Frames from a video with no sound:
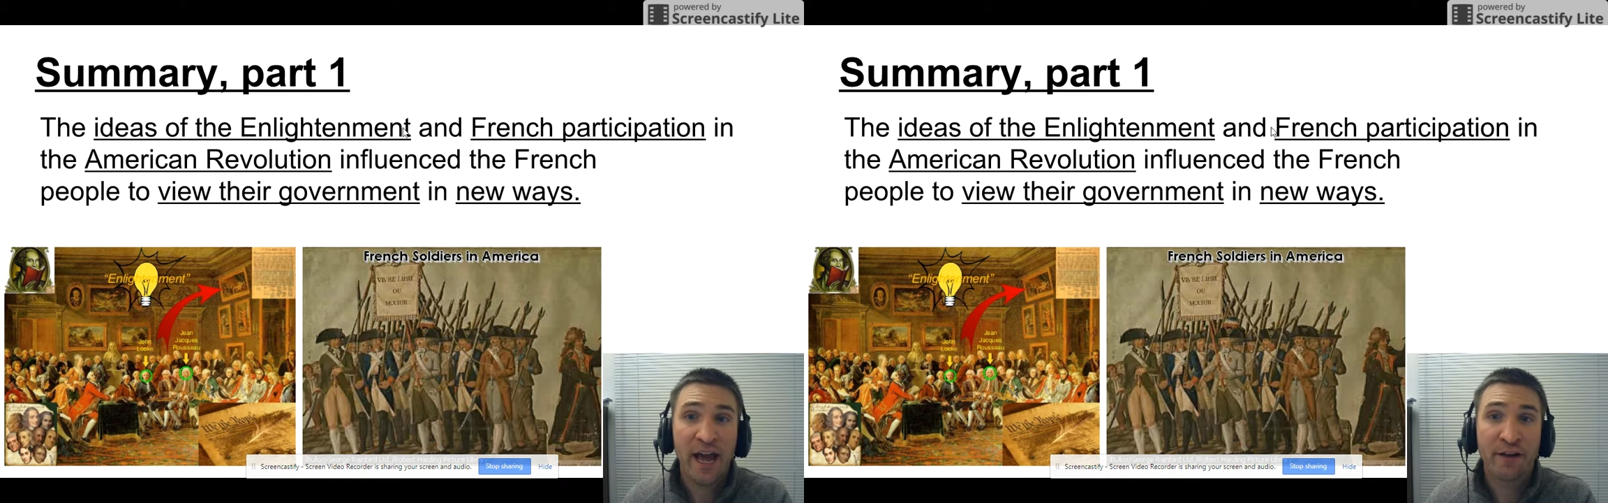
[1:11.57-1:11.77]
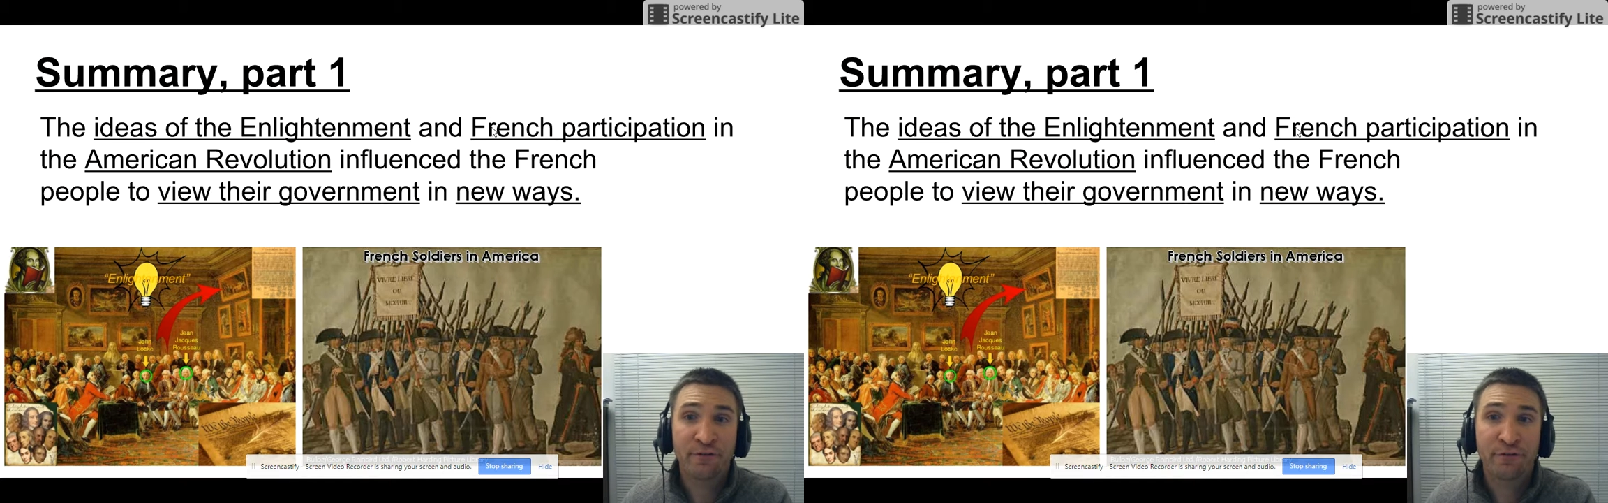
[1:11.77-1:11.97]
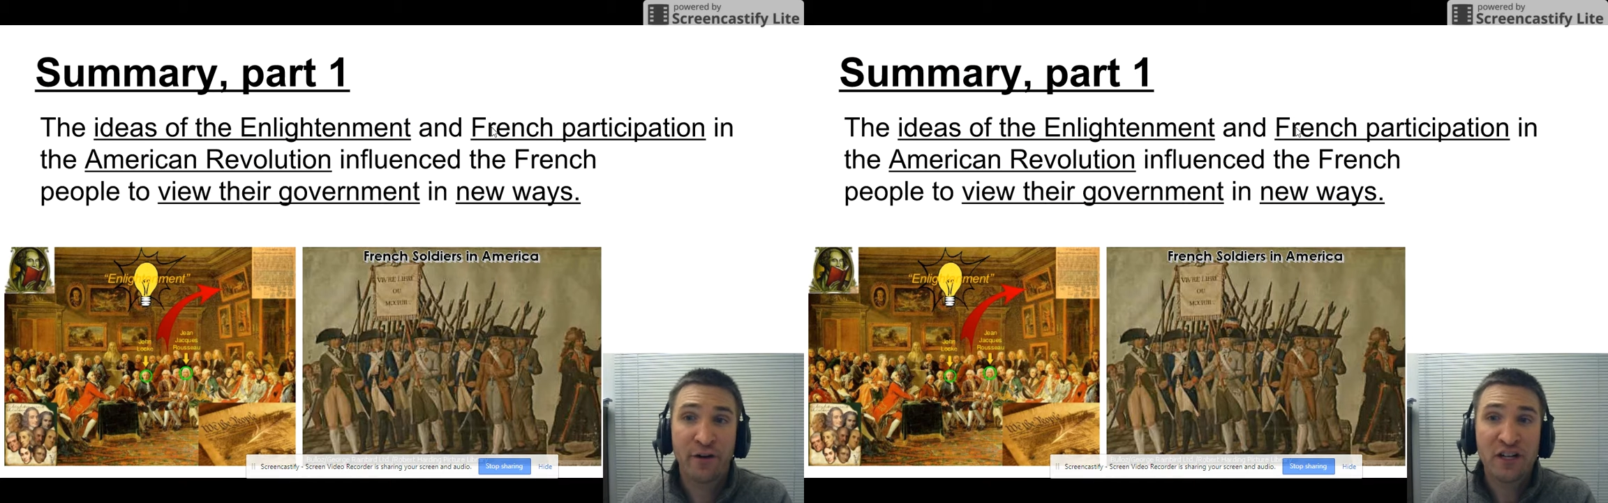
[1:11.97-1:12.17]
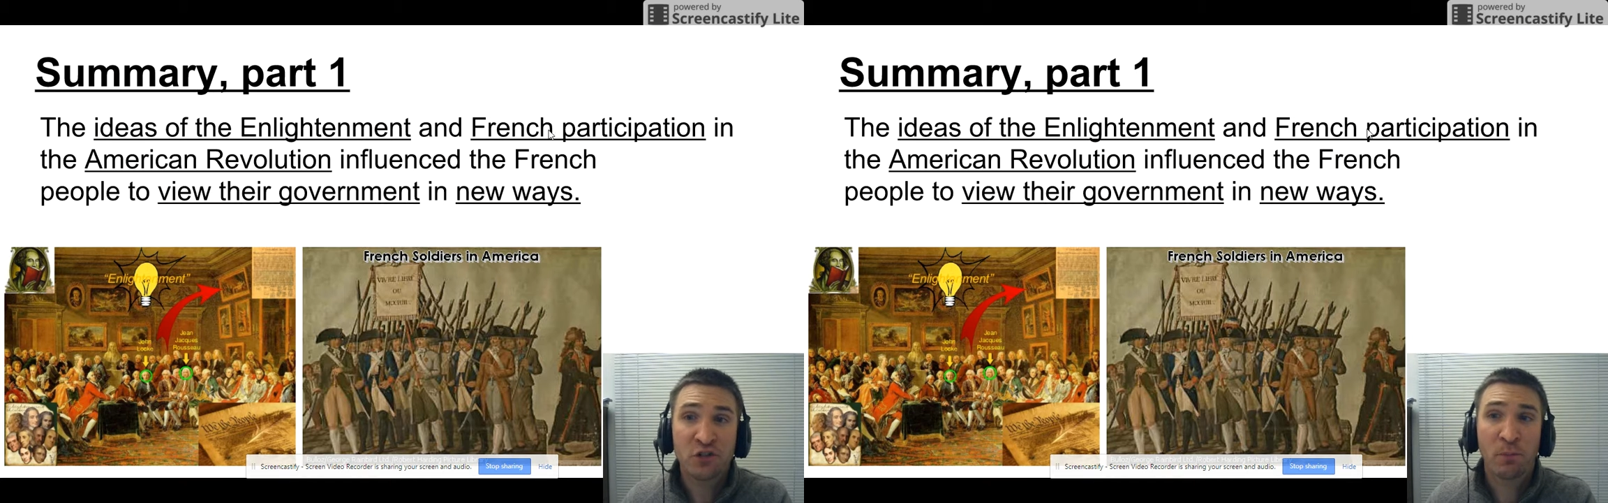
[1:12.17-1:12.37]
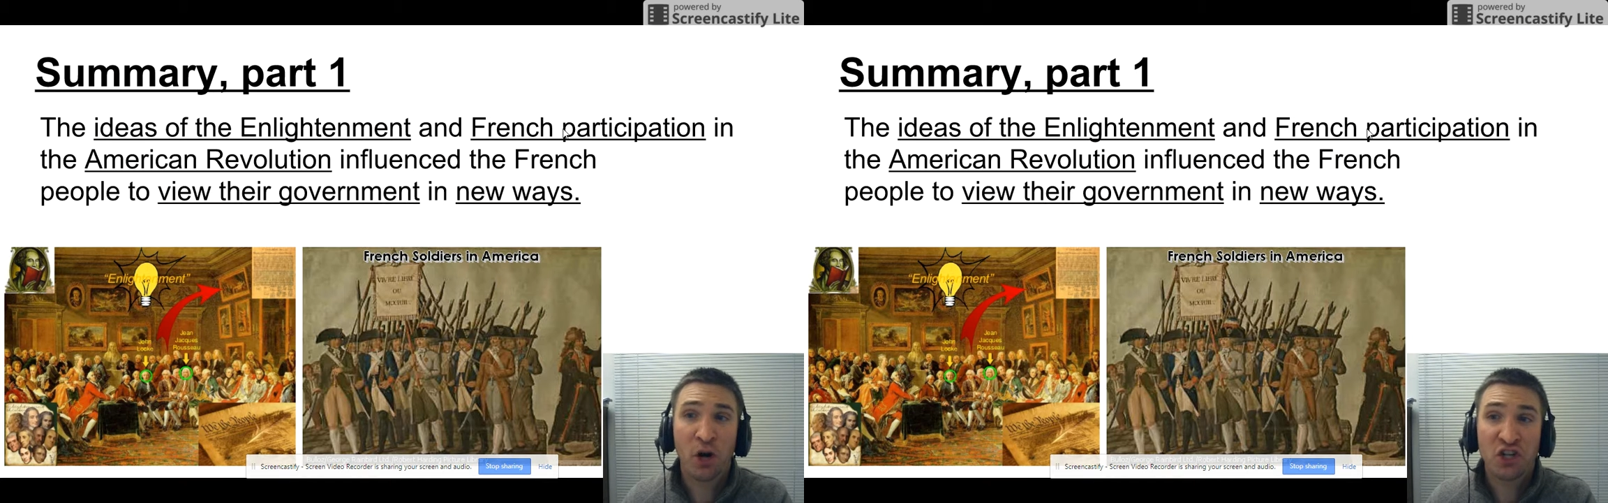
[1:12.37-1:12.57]
and
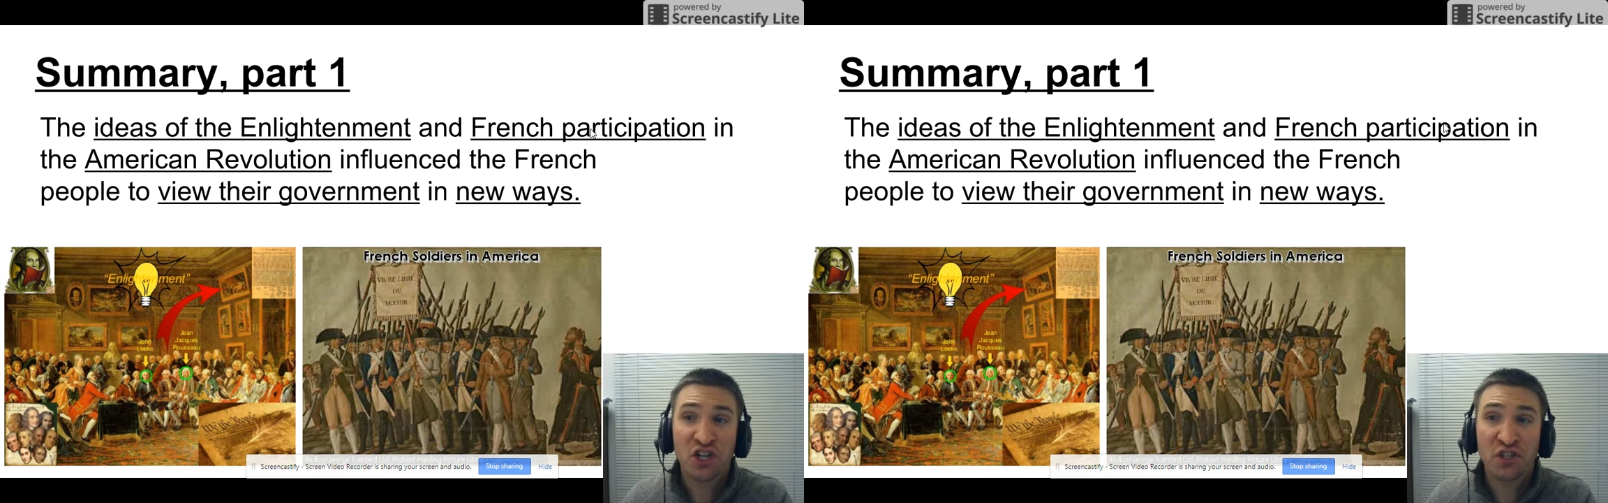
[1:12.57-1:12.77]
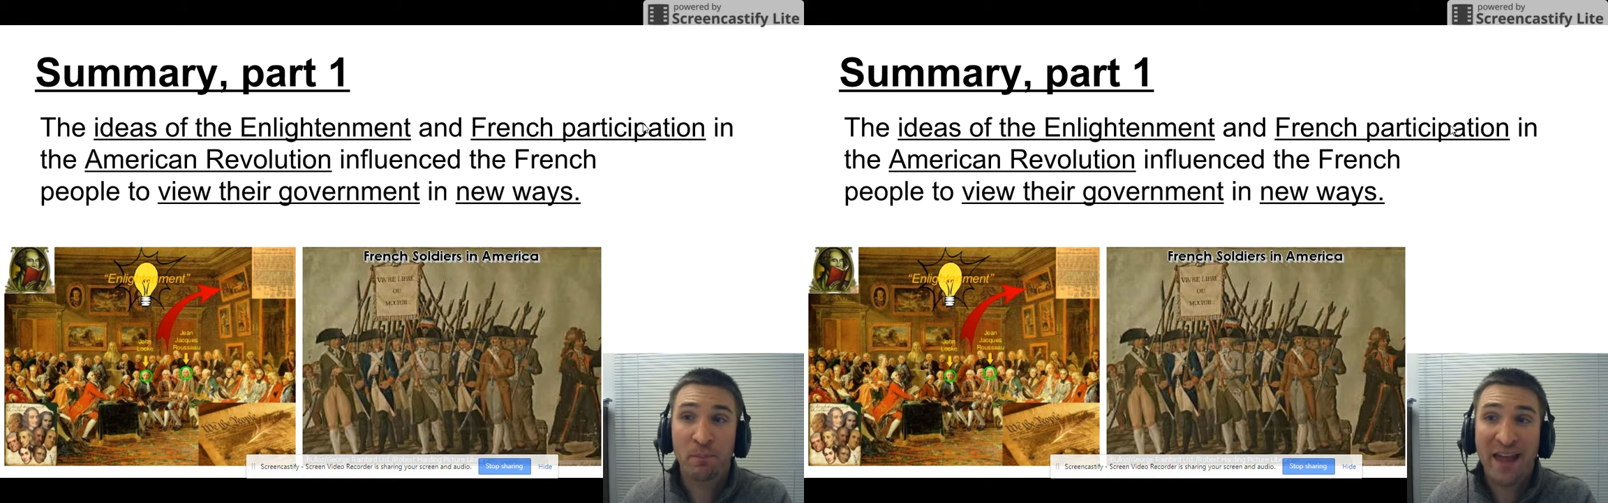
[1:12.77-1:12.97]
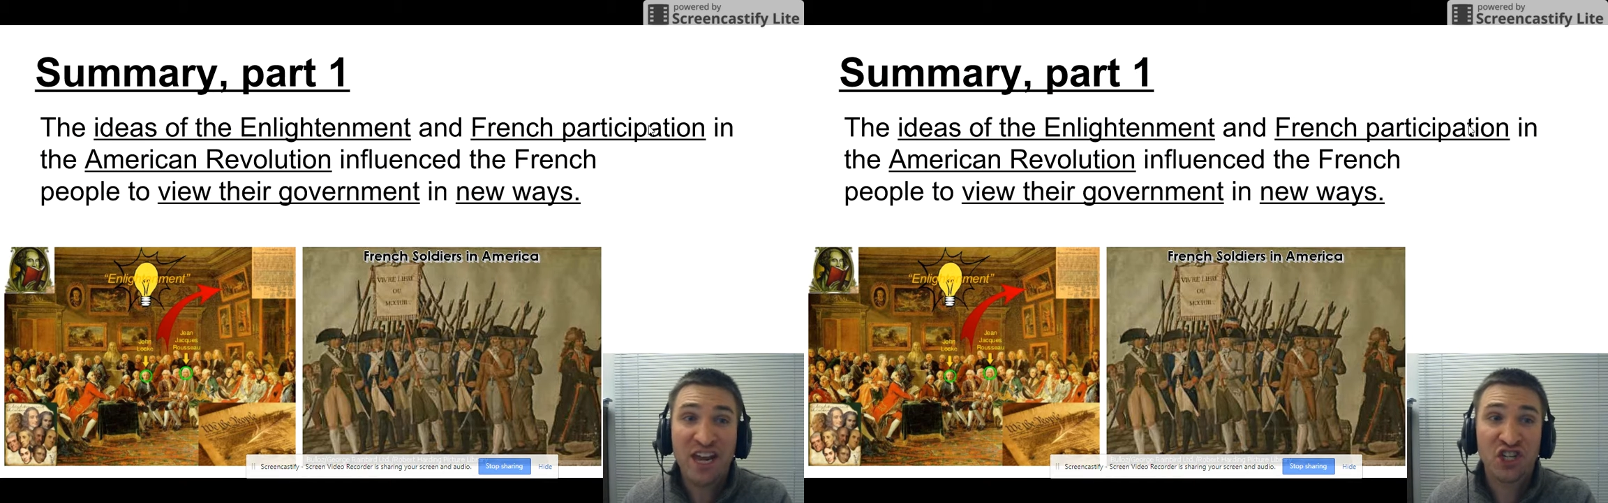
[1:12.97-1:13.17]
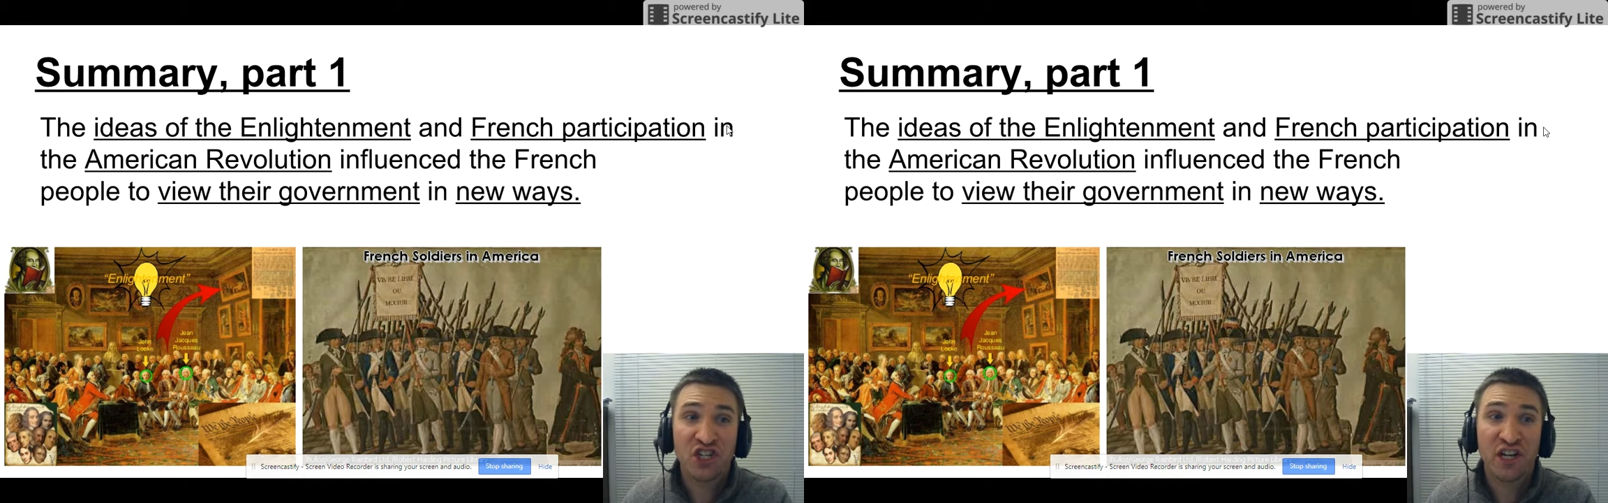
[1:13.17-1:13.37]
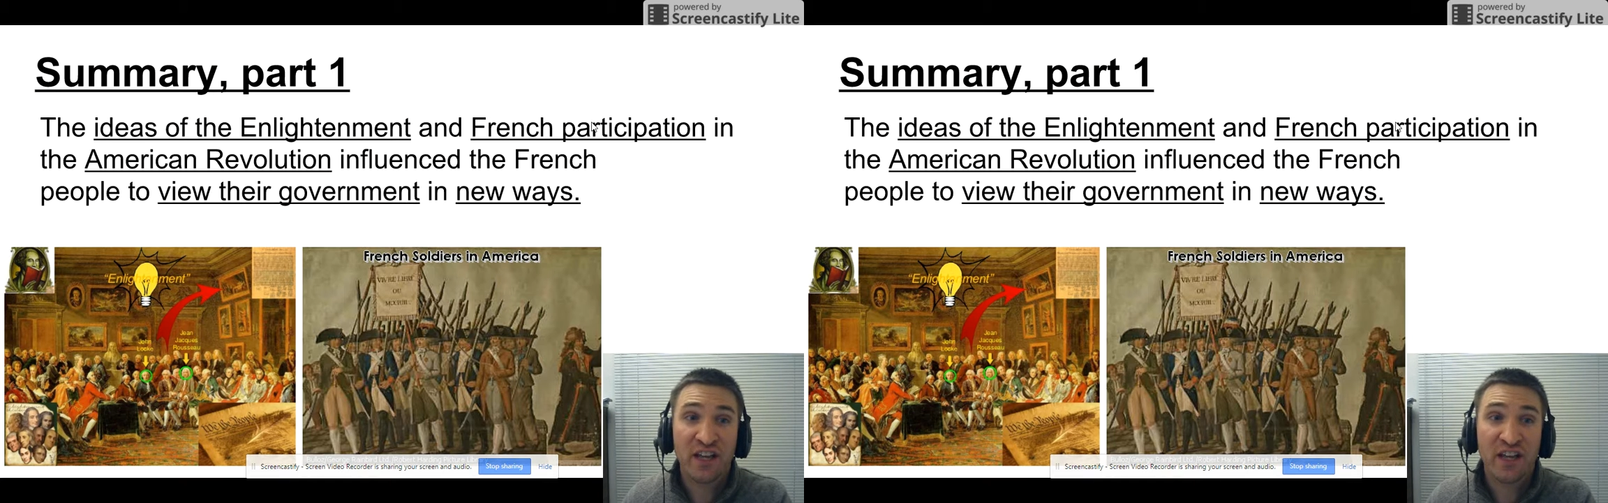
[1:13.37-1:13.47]
French participation